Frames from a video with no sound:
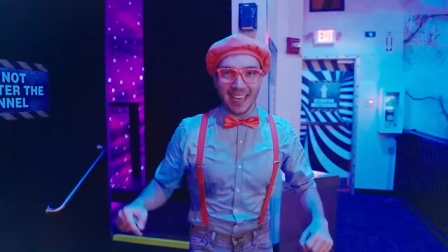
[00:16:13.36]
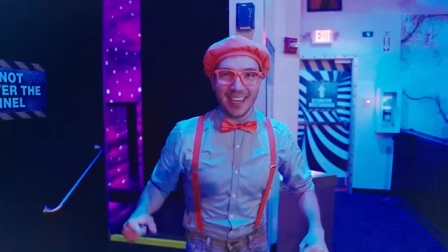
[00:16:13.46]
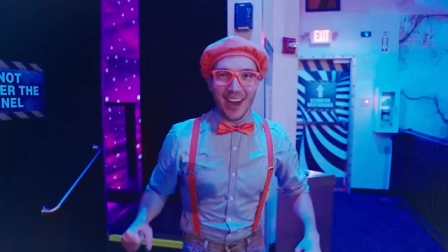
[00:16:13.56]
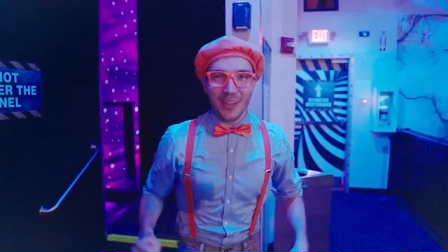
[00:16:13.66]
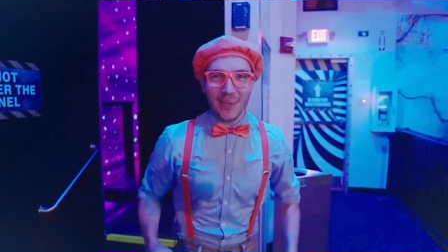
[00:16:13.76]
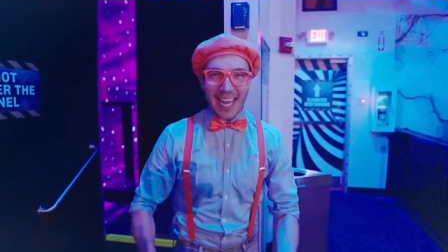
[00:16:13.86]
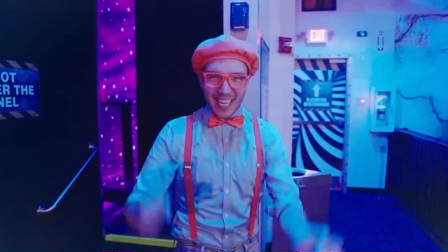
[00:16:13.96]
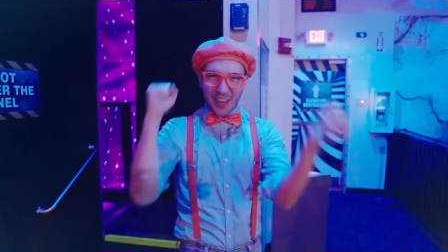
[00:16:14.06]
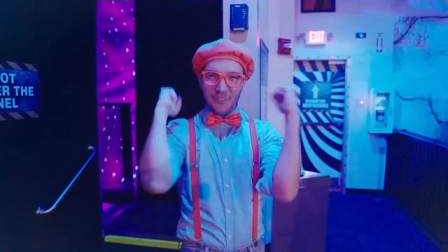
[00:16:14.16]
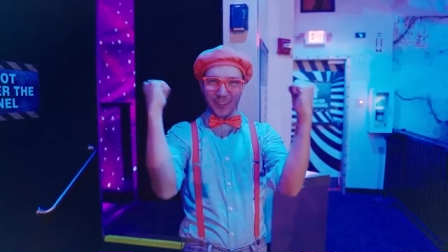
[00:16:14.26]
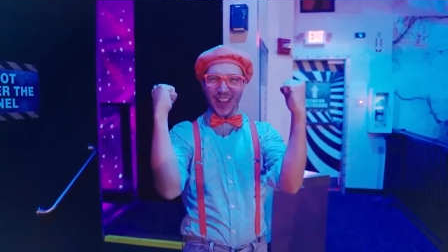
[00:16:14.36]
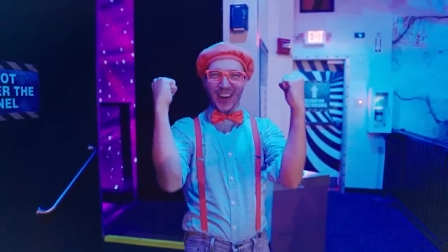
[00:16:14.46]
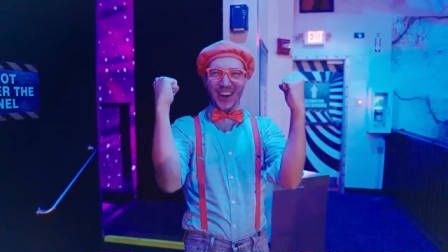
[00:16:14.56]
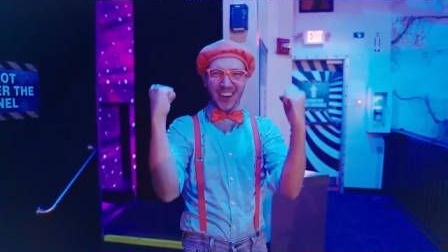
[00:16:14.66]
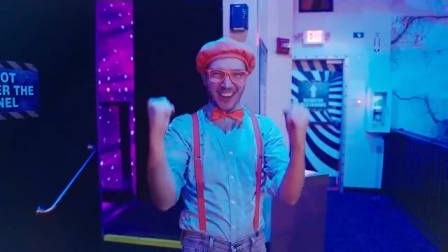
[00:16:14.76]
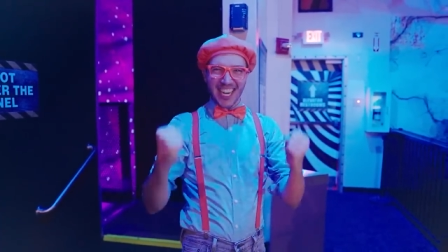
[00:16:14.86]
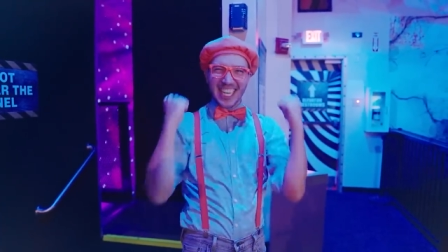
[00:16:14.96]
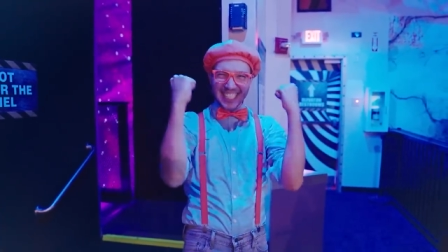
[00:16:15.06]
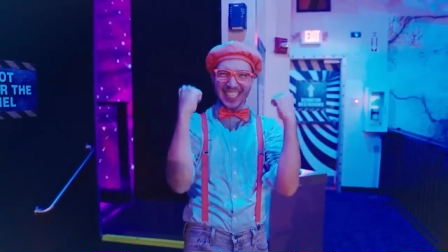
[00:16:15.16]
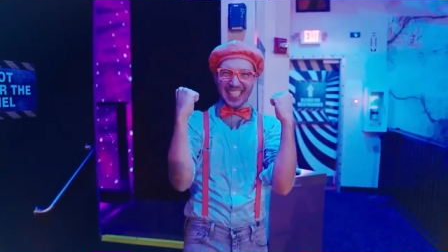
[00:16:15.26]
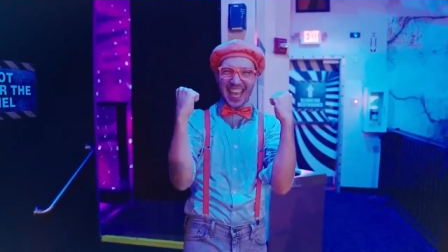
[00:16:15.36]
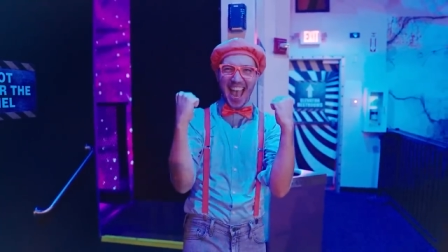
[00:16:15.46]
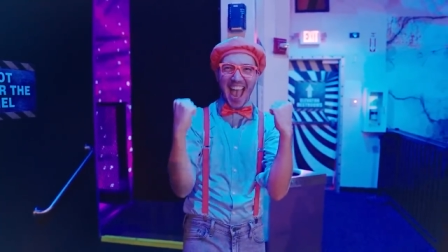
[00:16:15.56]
made it all the way to the floor.